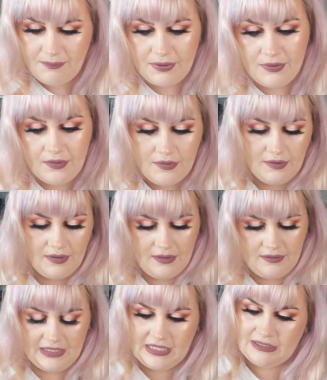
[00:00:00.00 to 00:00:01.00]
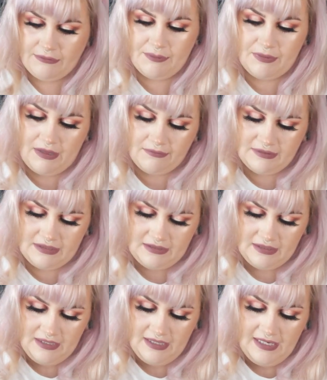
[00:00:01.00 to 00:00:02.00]
I think that's how you pronounce it.
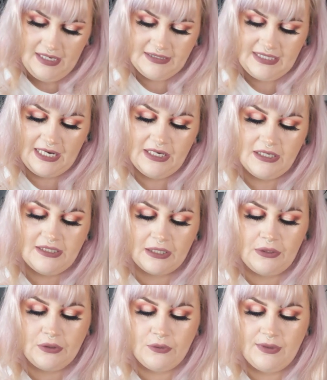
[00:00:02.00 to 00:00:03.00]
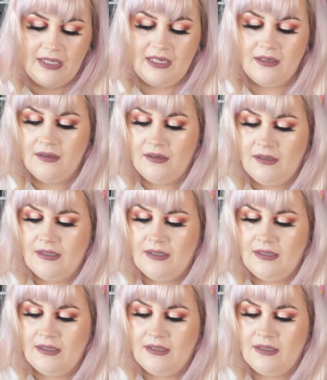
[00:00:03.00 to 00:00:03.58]
Tenugi.